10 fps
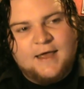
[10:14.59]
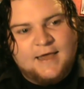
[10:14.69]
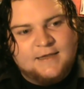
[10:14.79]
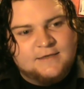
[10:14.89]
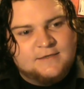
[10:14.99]

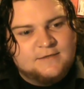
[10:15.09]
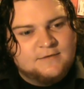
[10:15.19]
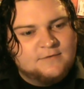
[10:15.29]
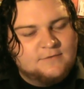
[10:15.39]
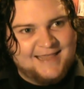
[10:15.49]
And
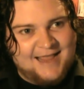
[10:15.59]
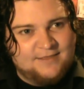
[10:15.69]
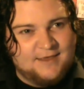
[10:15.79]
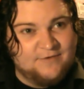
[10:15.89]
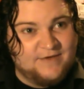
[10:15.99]
I
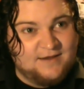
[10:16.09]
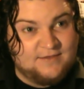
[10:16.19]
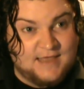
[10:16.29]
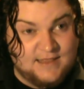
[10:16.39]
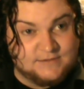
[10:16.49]
can't think of
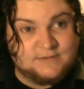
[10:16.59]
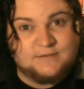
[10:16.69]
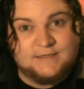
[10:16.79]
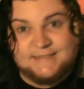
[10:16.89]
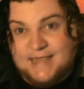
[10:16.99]
anything else
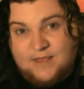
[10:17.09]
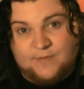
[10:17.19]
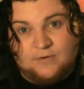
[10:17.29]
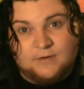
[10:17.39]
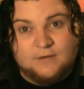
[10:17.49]
to say
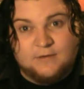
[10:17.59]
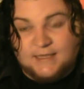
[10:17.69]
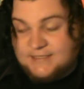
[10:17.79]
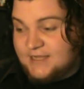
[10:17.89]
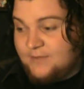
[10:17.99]
about it,
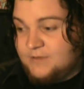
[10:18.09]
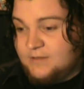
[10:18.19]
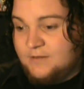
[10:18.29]
except